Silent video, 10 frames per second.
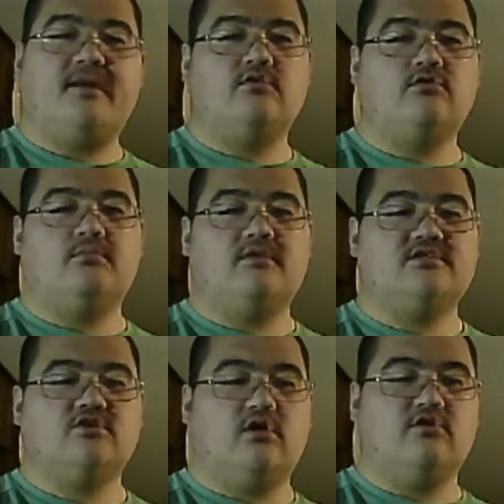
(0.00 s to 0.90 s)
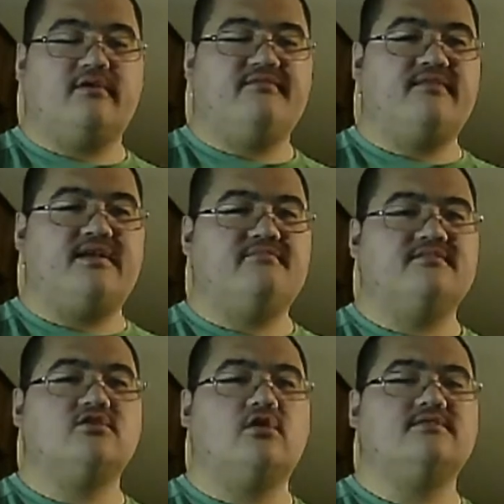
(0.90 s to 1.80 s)
I don't know what it's called or even if
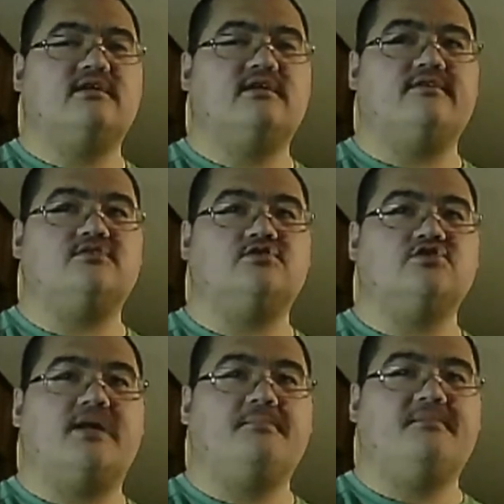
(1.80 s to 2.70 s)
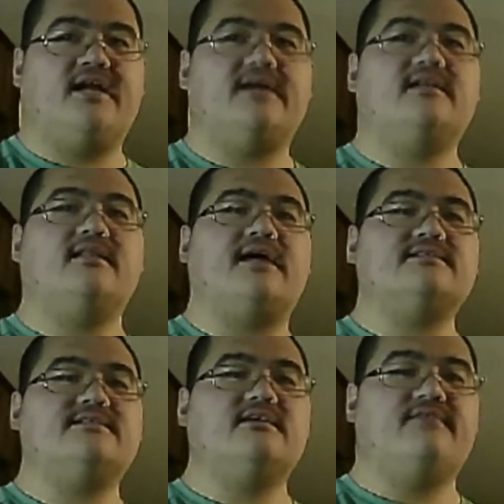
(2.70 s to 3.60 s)
it's called Steel Vengeance shop, but it had a lot
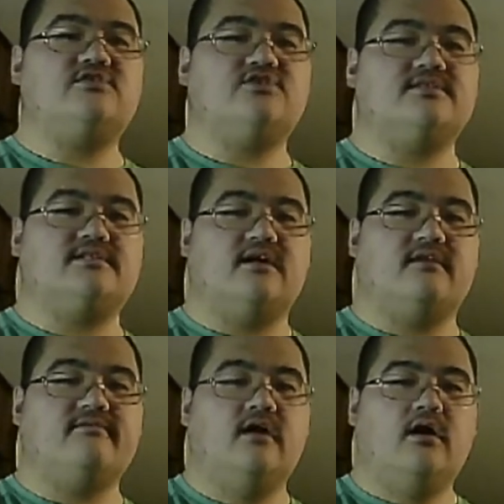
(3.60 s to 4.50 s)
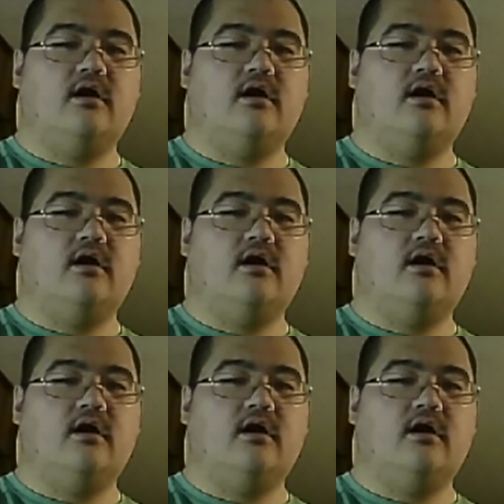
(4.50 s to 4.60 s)
of Steel Vengeance stuff.